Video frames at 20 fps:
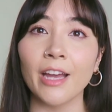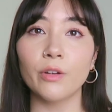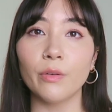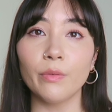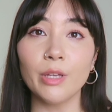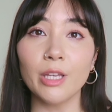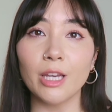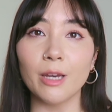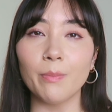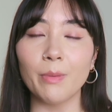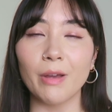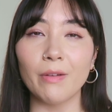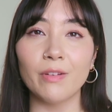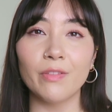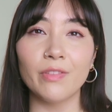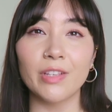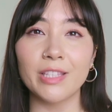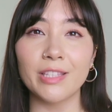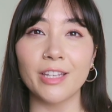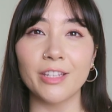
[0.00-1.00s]
Growing up, I
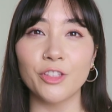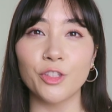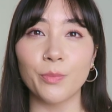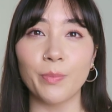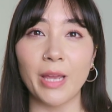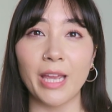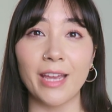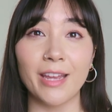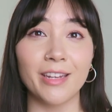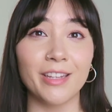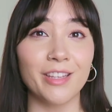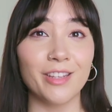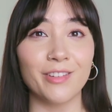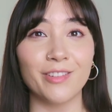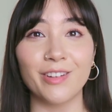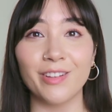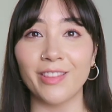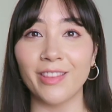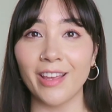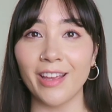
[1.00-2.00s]
would visit Japan
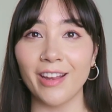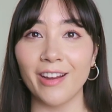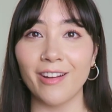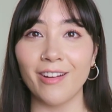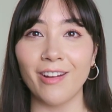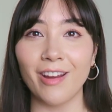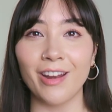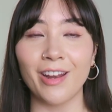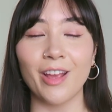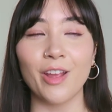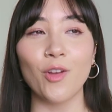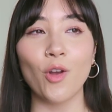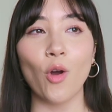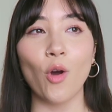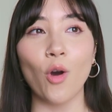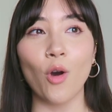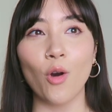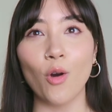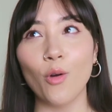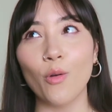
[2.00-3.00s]
here and there, and I
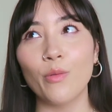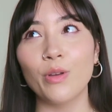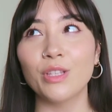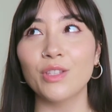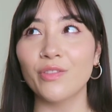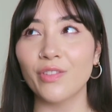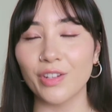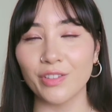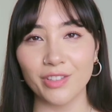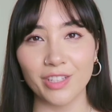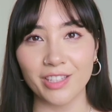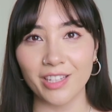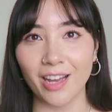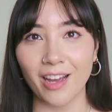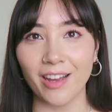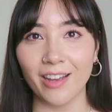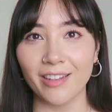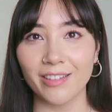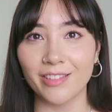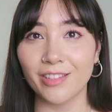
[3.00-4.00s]
always felt a
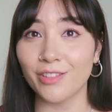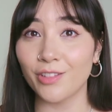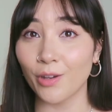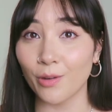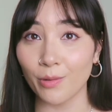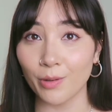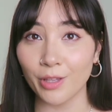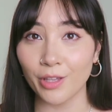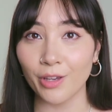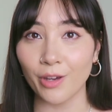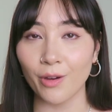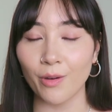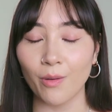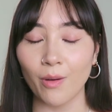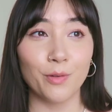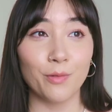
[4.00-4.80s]
tie to Tokyo.